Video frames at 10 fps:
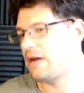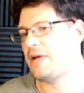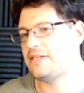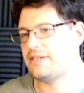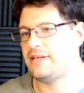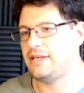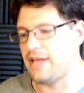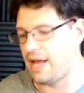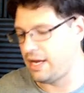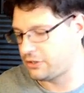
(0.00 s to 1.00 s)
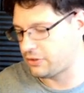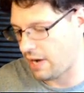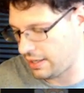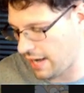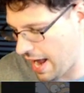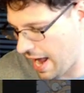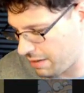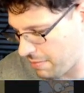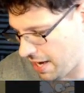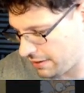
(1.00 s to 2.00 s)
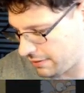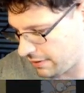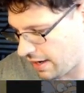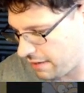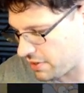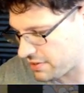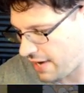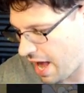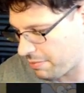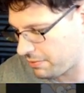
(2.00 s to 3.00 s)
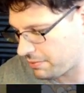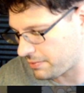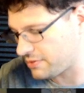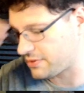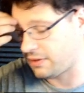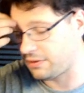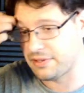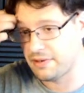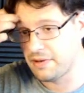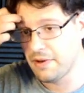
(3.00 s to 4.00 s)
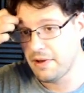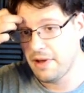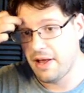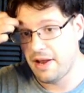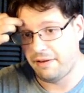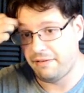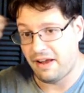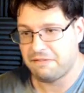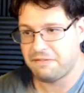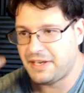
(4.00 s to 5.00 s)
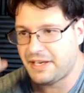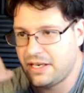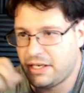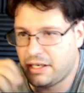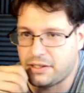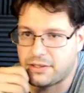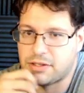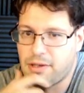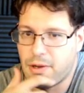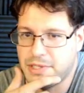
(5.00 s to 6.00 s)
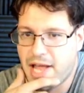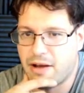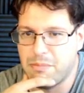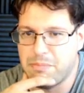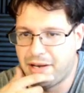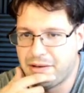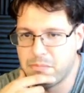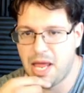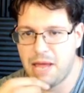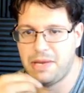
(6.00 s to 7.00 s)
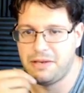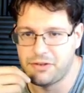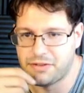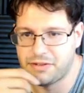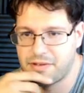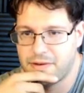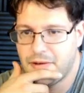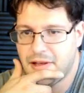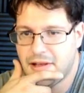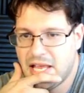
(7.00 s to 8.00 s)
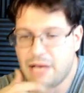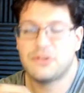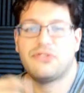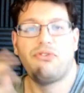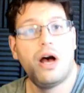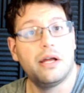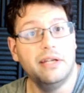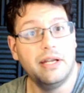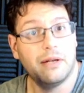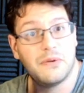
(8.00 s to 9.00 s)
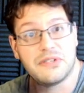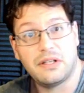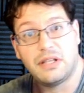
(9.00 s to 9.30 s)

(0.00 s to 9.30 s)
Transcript: of wasted a day trying to animate, and I wasn't happy with the results. And I think I need to slow down a bit and maybe just... It was fun, and it was